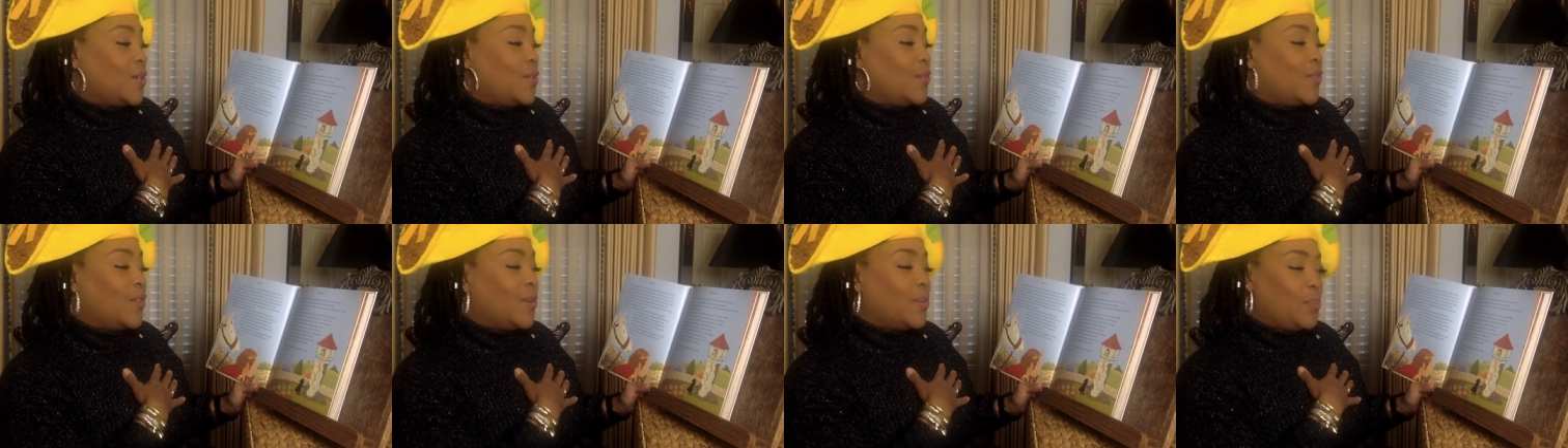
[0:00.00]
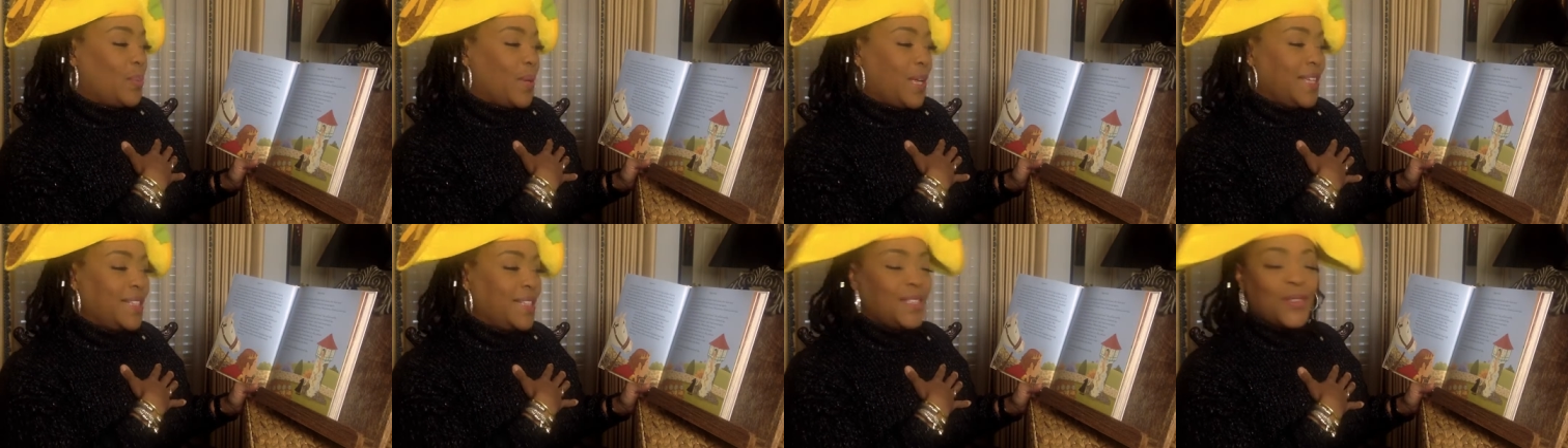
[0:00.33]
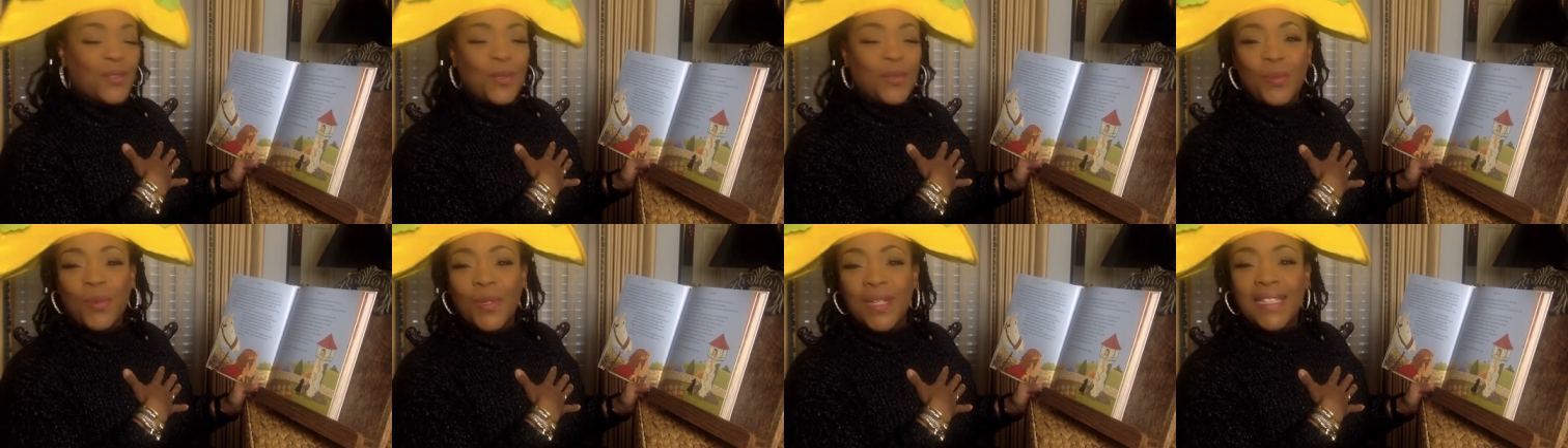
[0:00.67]

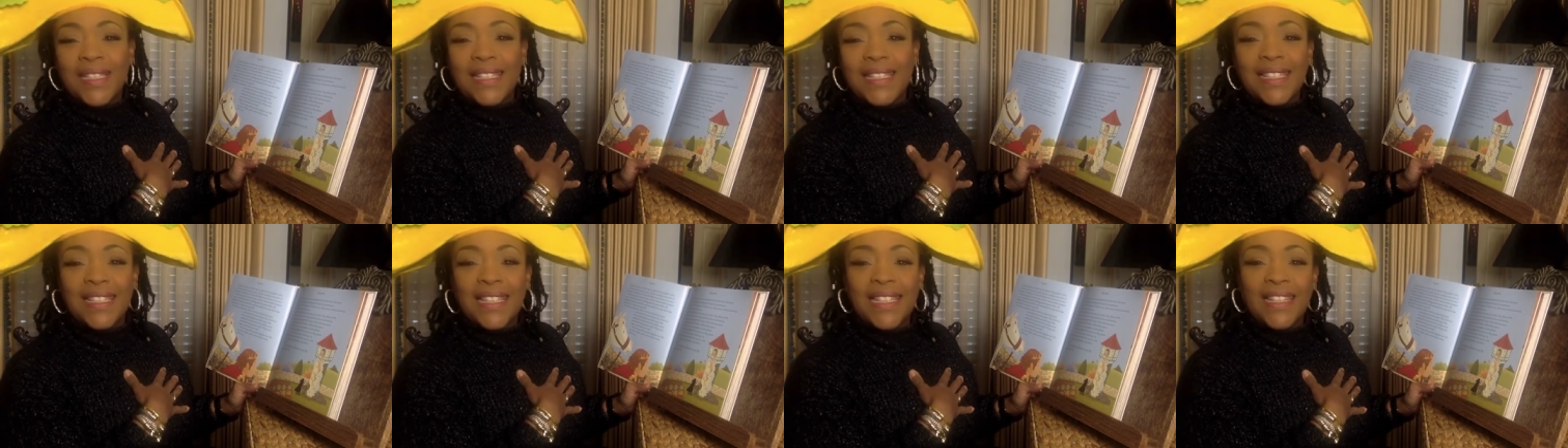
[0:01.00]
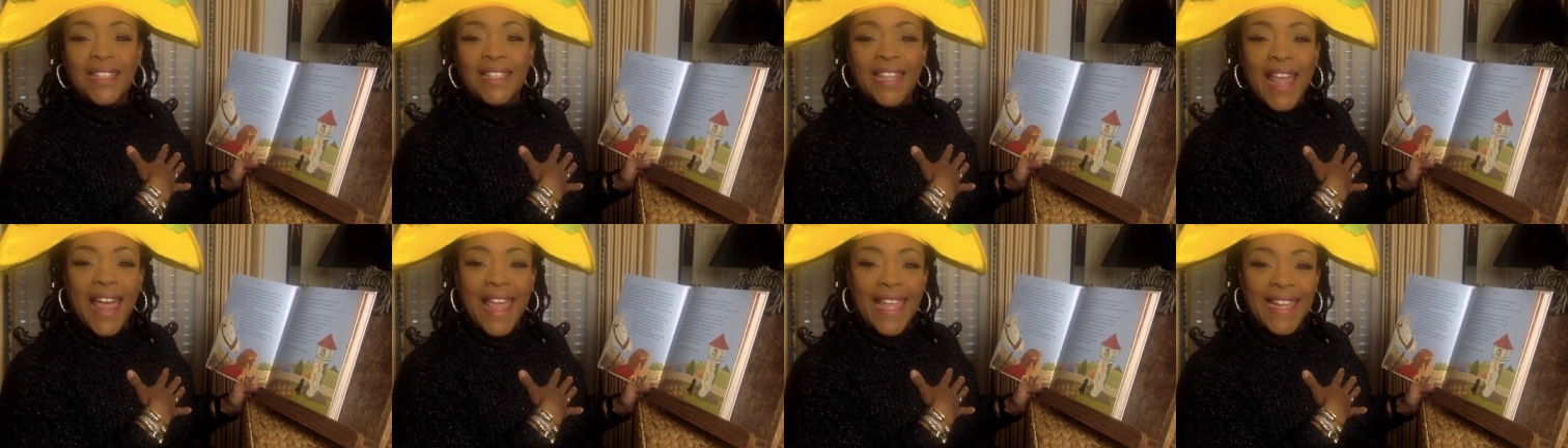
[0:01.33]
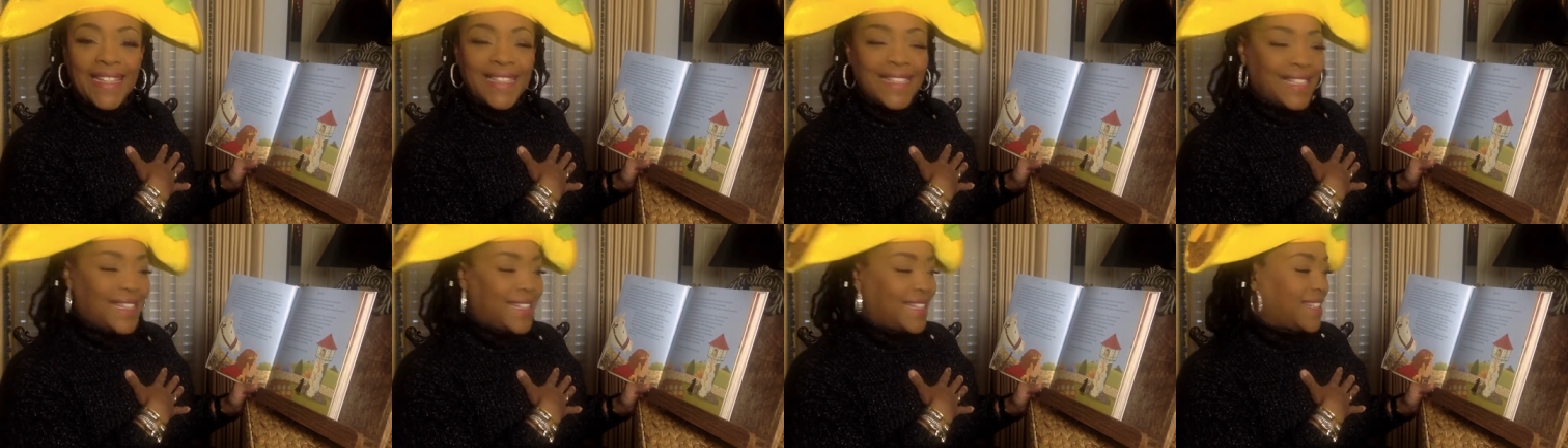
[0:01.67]
Rapunzel was
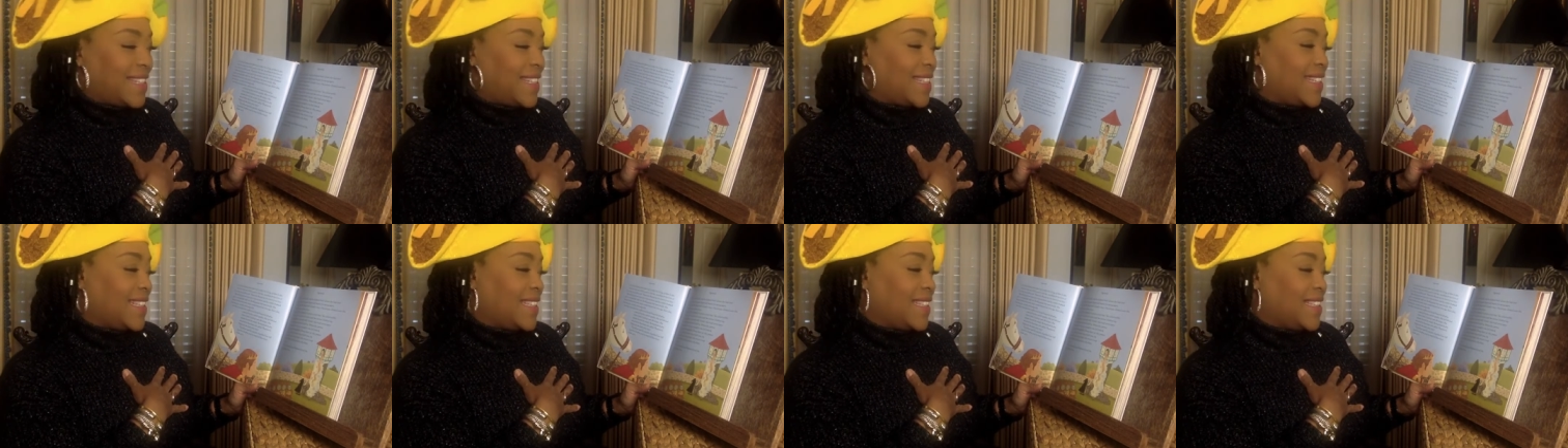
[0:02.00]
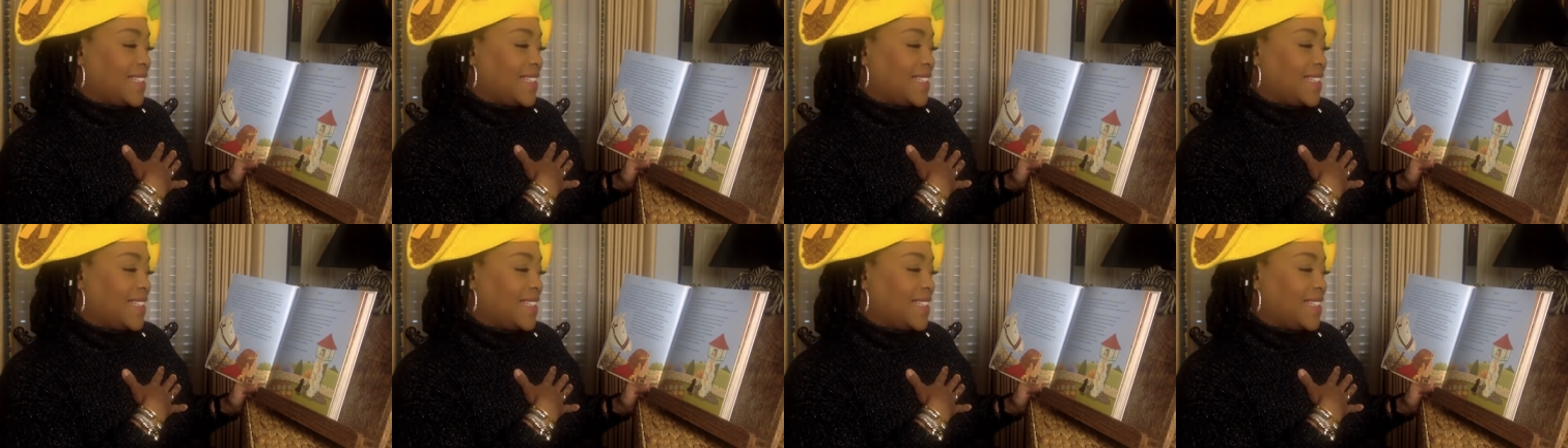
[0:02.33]
delighted.